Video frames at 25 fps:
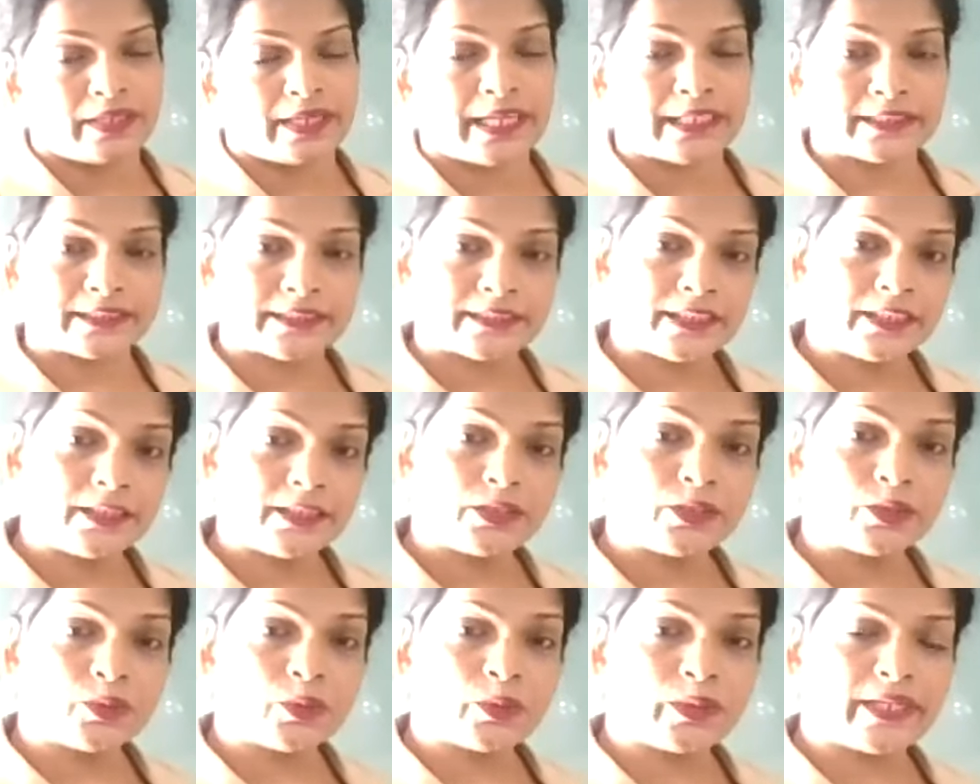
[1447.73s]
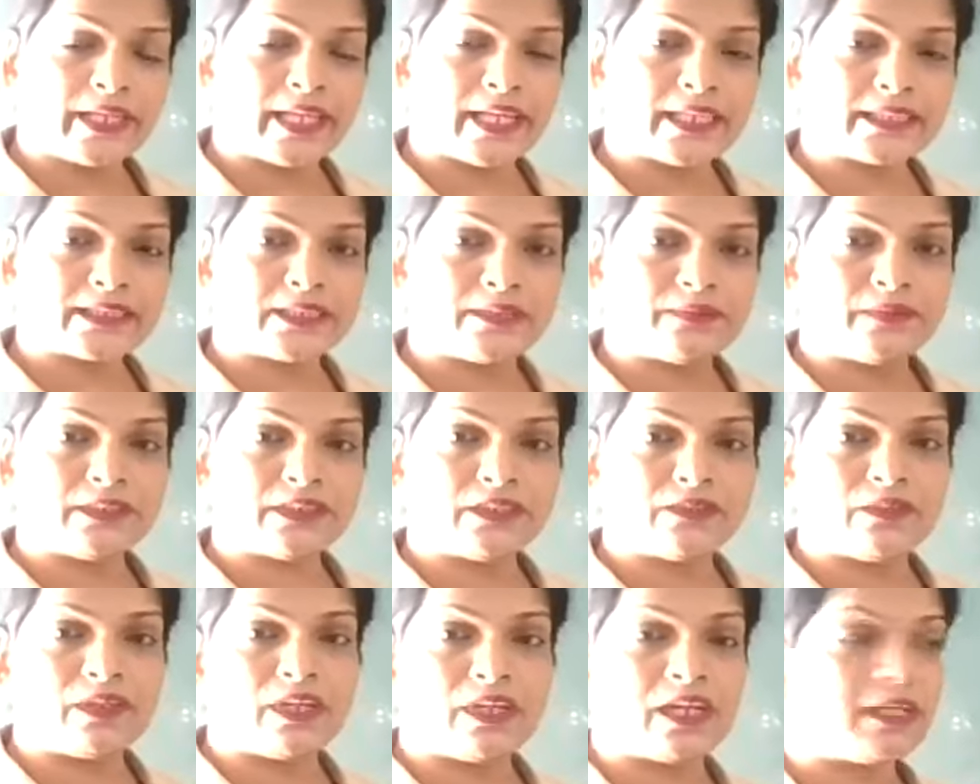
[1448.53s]
SN2 reaction which
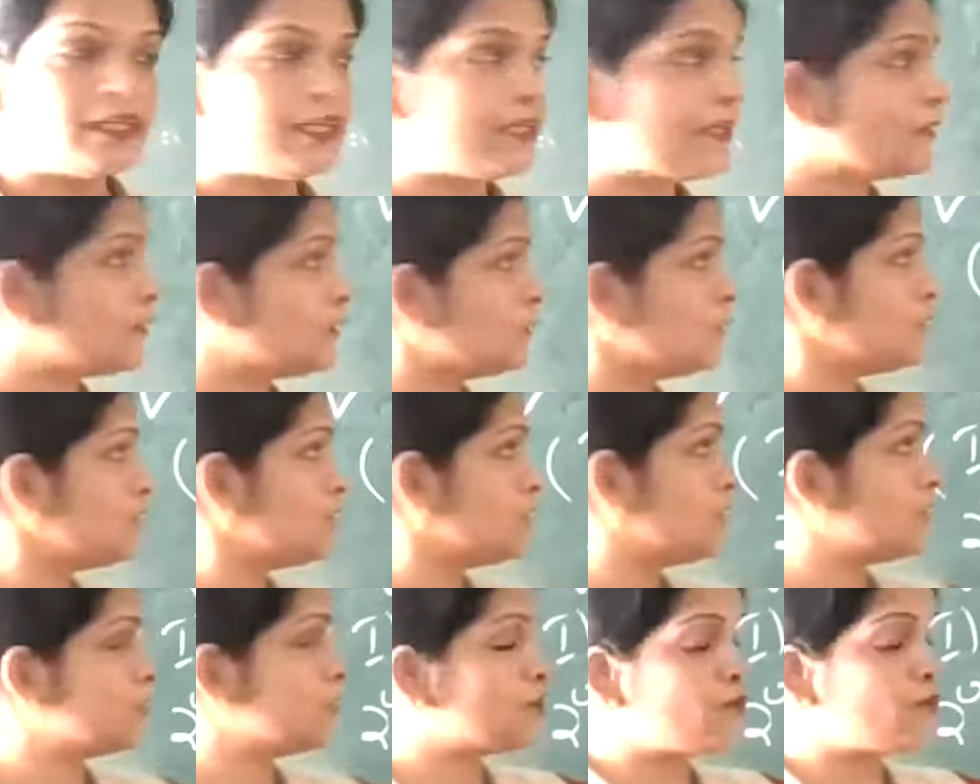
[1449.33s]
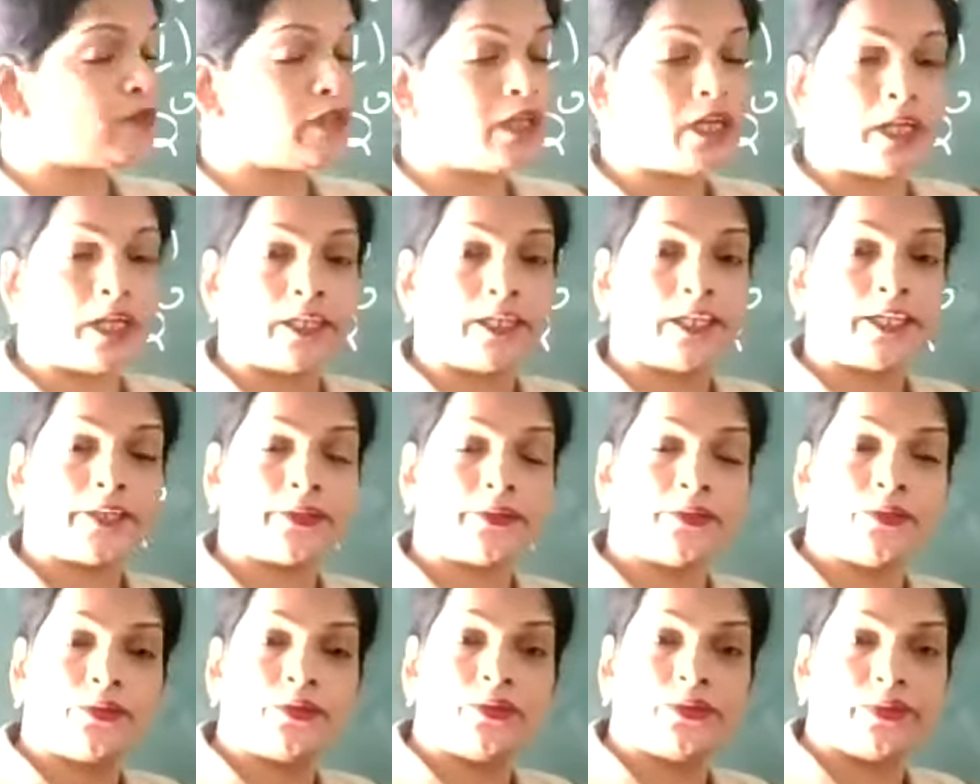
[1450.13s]
will undergo, this will
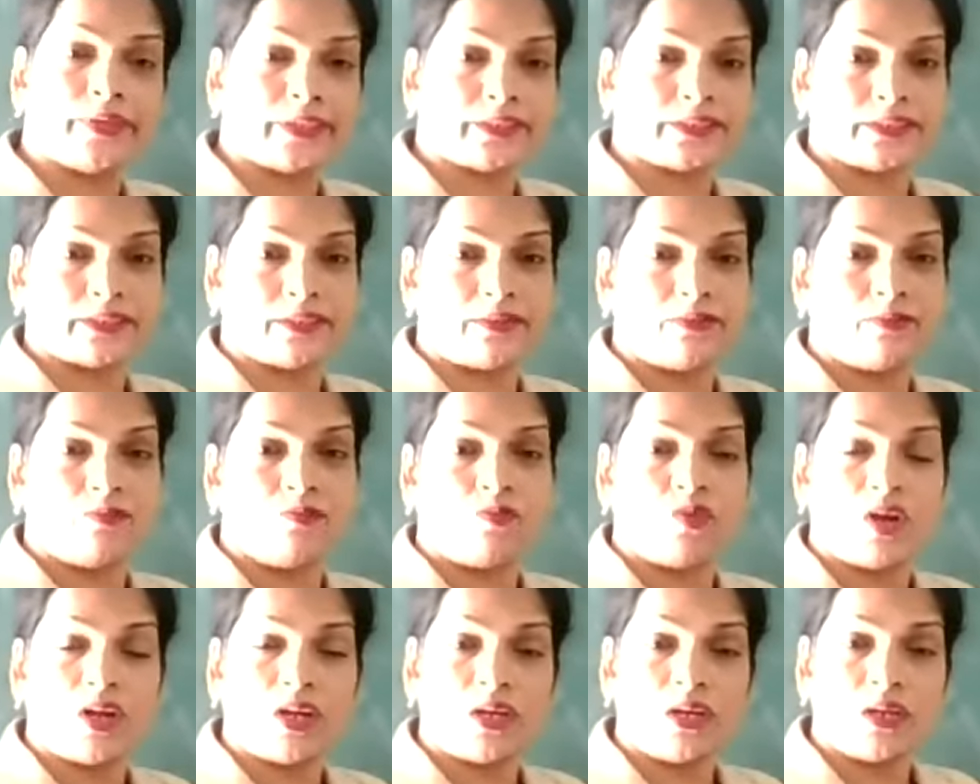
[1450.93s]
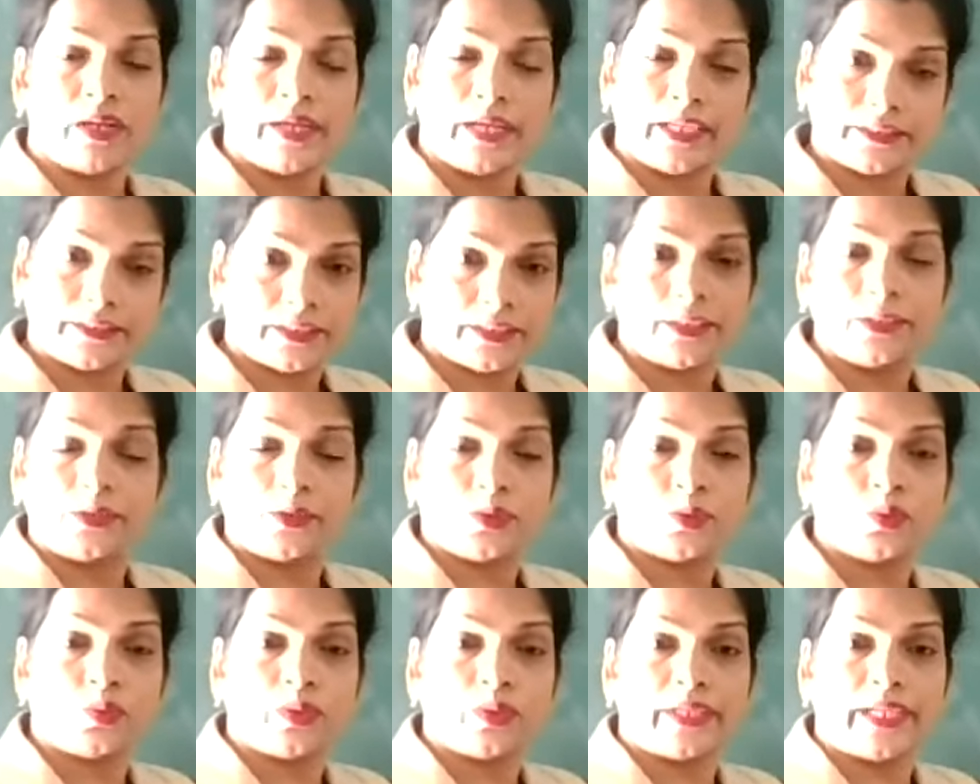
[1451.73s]
undergo SN1,
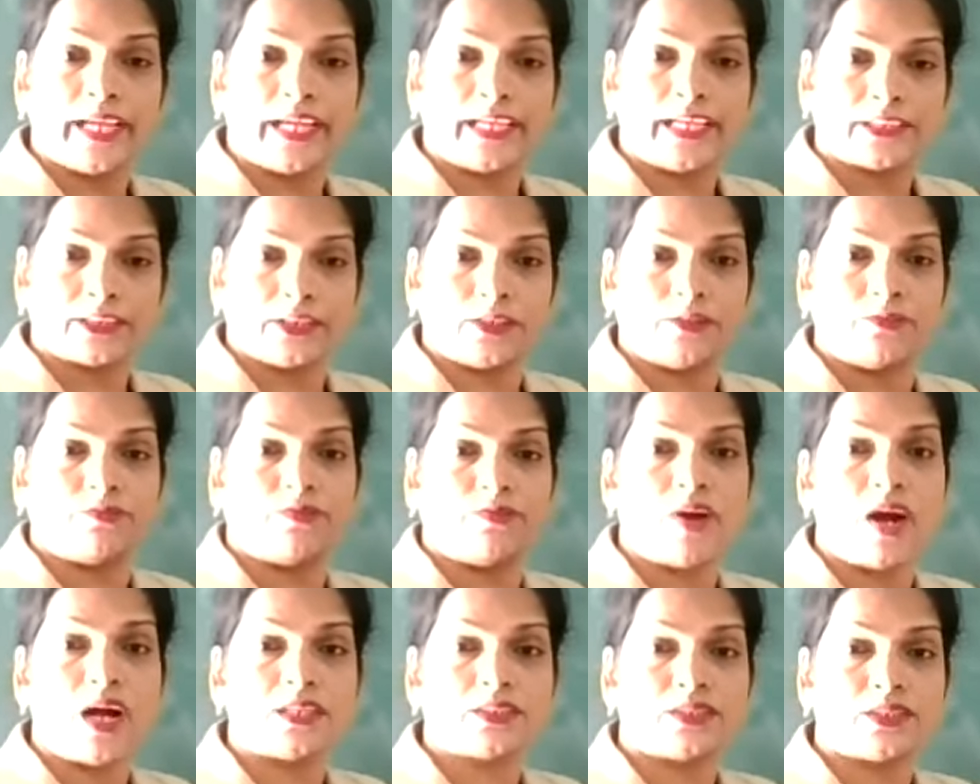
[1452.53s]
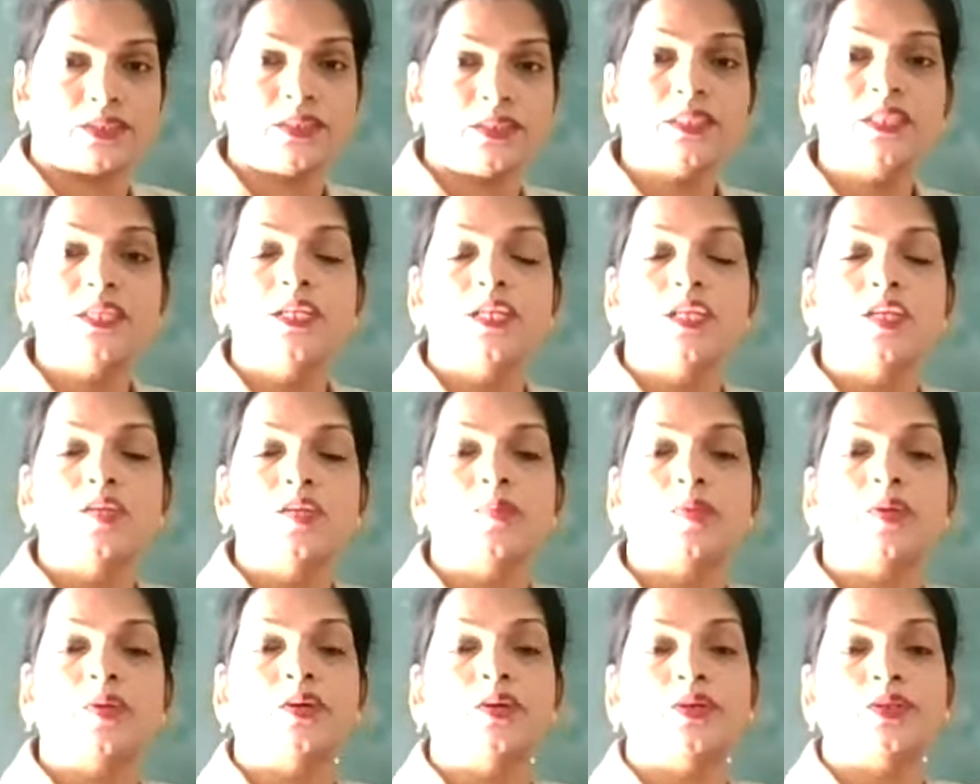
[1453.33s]
SN2 reaction faster
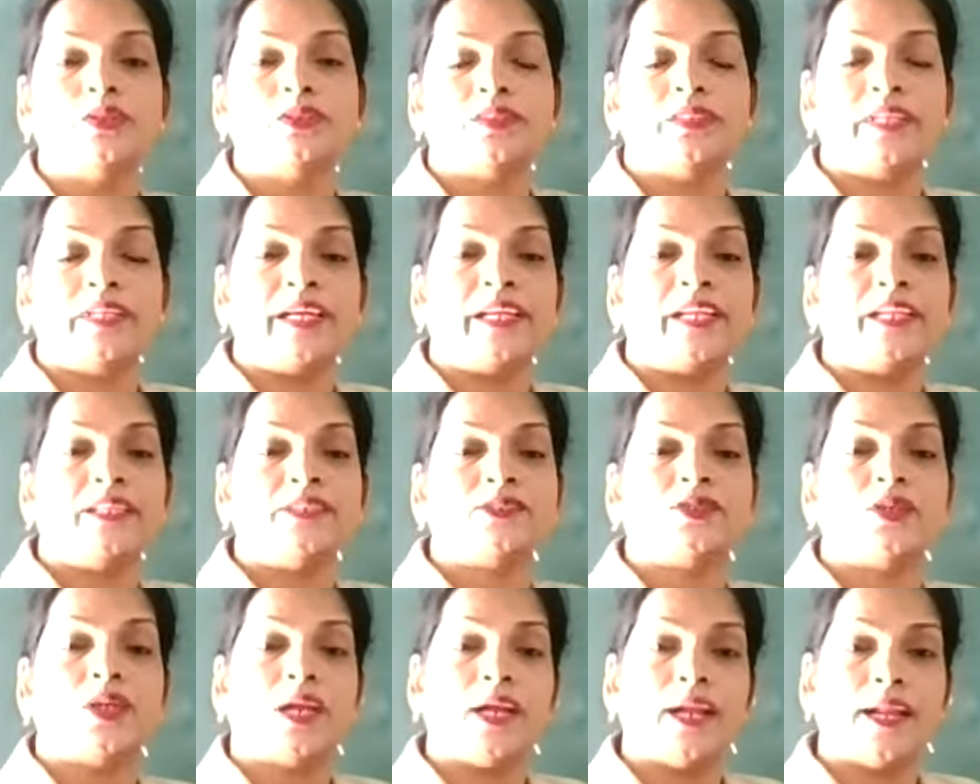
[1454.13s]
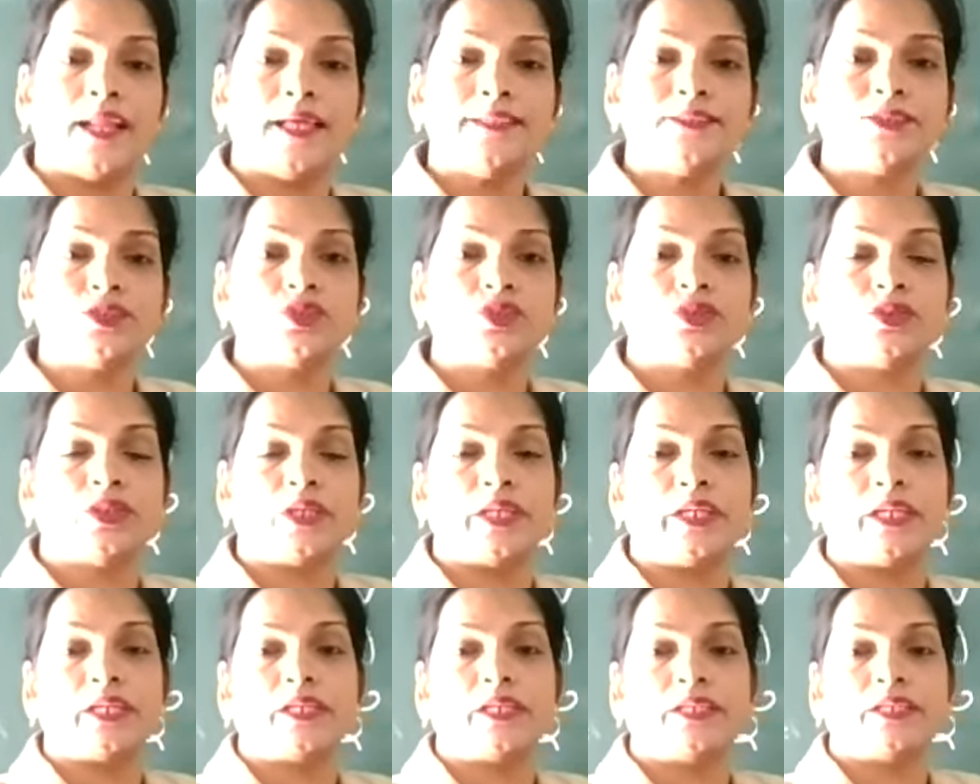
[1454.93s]
because there is less
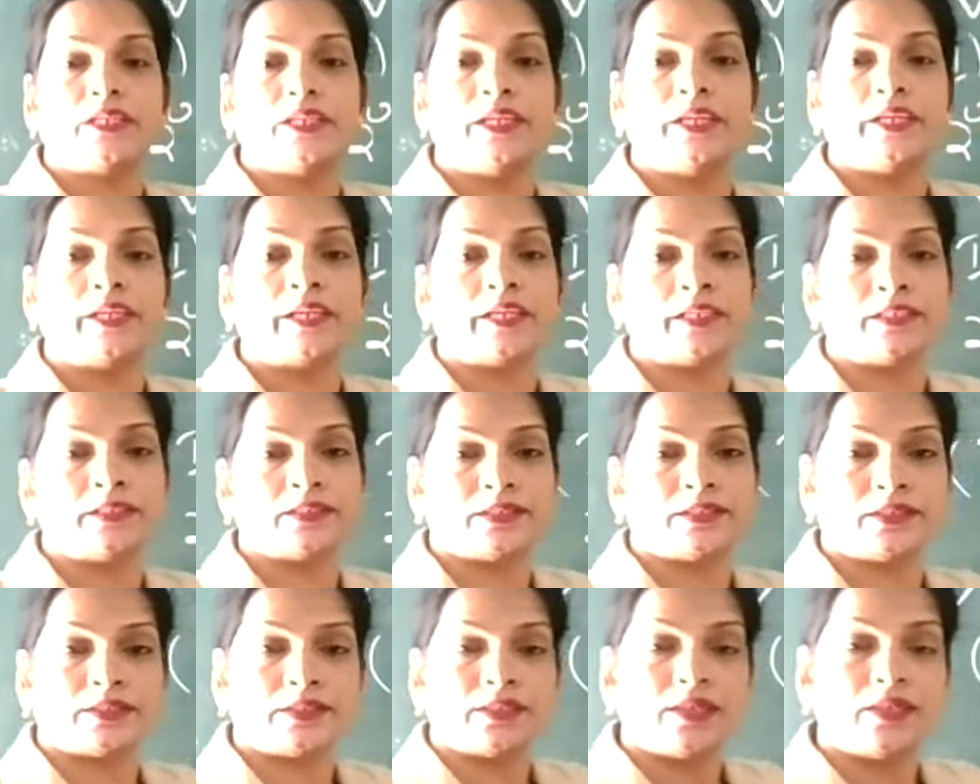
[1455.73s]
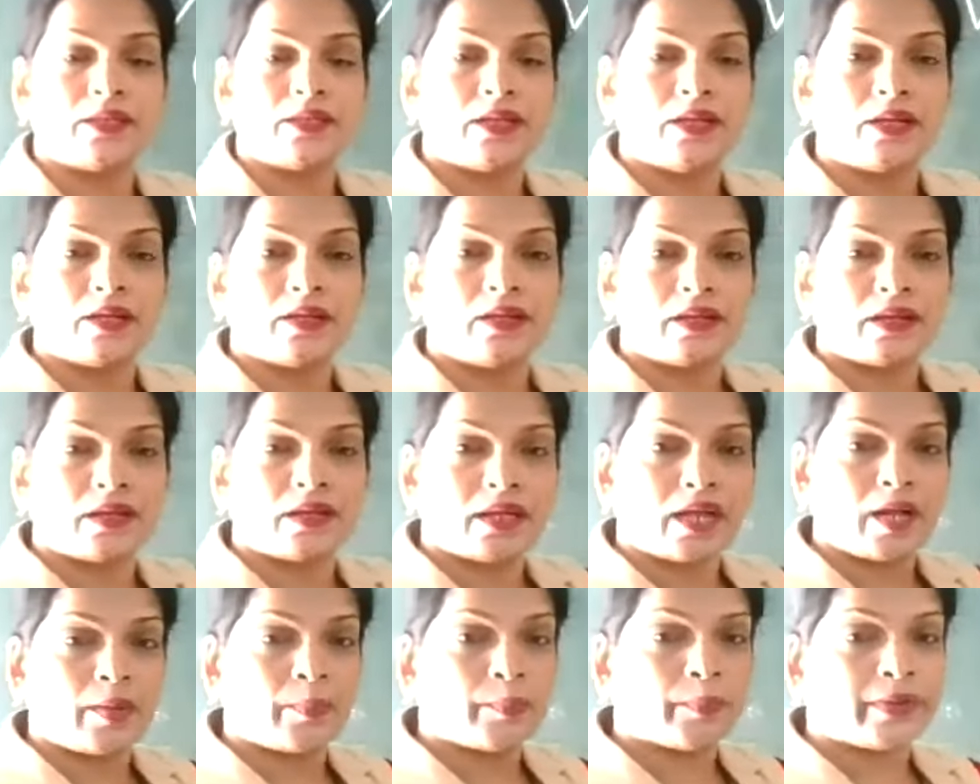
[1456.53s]
steric hindrance
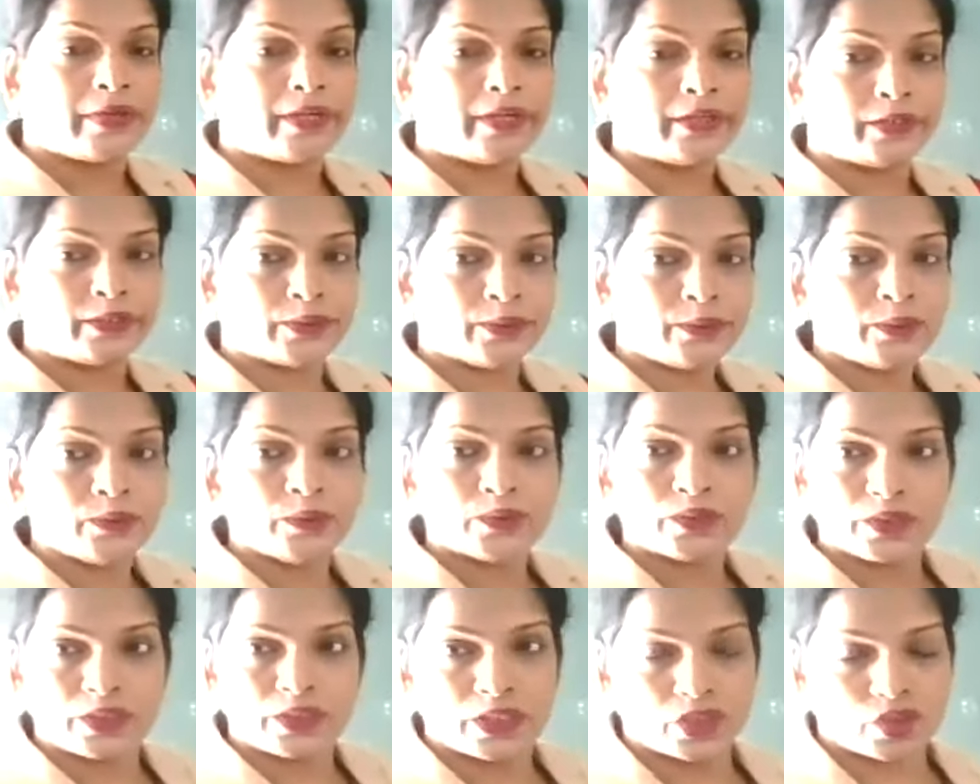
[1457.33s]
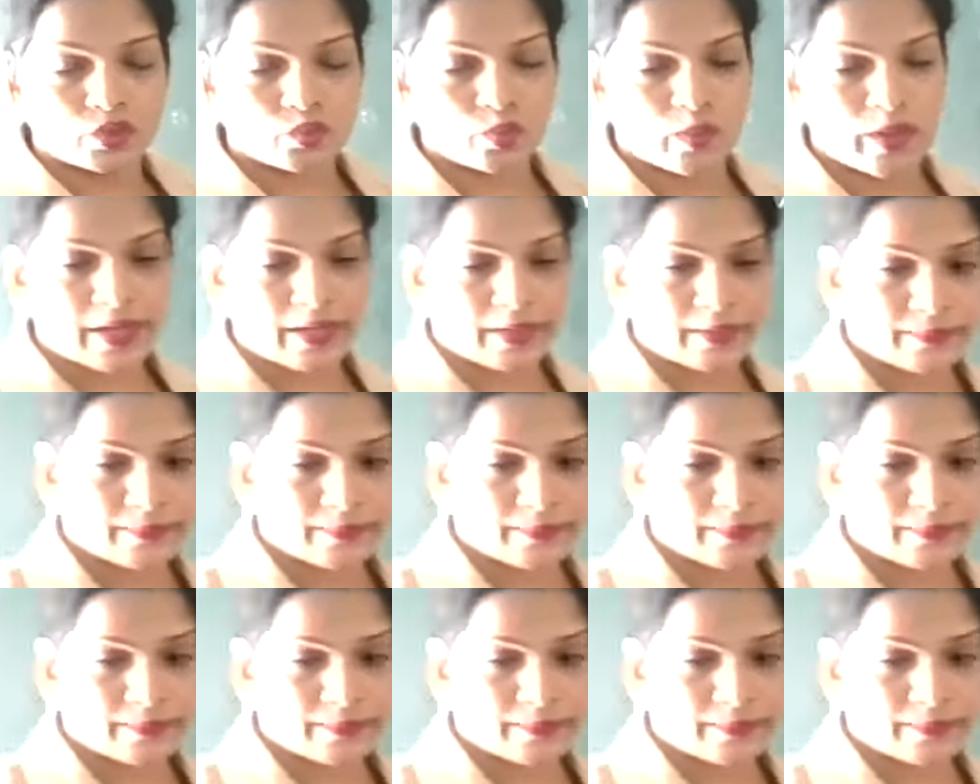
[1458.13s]
compared to this one.